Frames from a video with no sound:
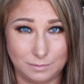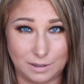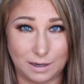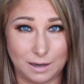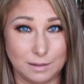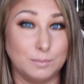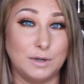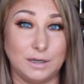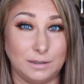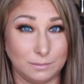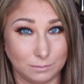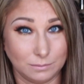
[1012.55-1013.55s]
that kind of
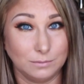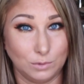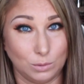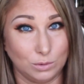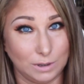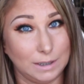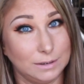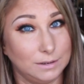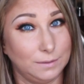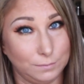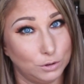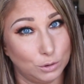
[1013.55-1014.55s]
money on
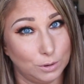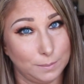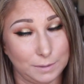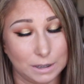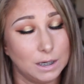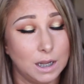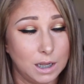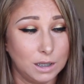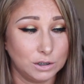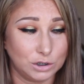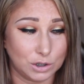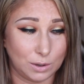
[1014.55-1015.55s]
this, if you know what I mean.
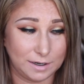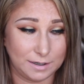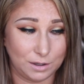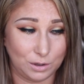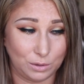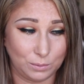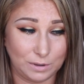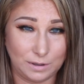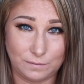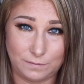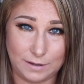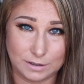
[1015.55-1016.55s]
So I did the
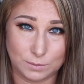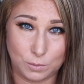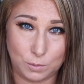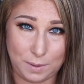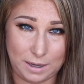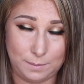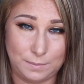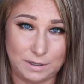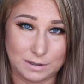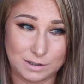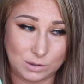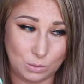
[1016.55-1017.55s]
3 flexible
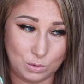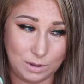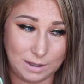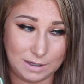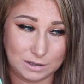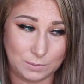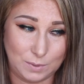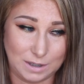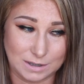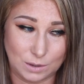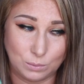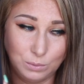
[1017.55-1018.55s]
payments on this
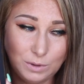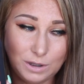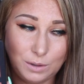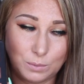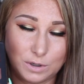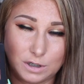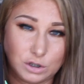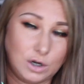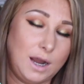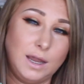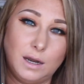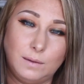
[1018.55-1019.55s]
because I really wanted to
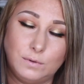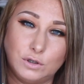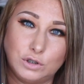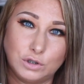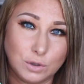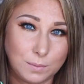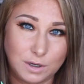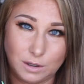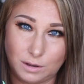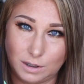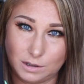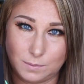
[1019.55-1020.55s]
try it, and I've heard so many
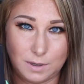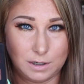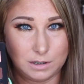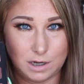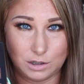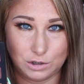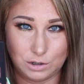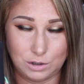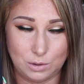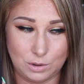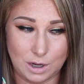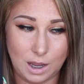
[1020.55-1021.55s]
good things about Natasha
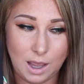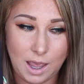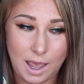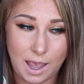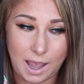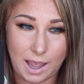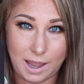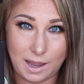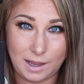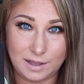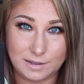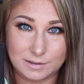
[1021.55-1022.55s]
Denona,
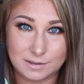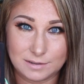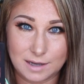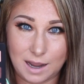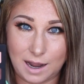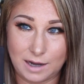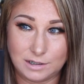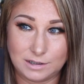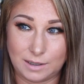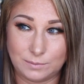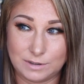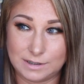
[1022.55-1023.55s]
and I
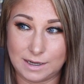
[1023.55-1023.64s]
just have to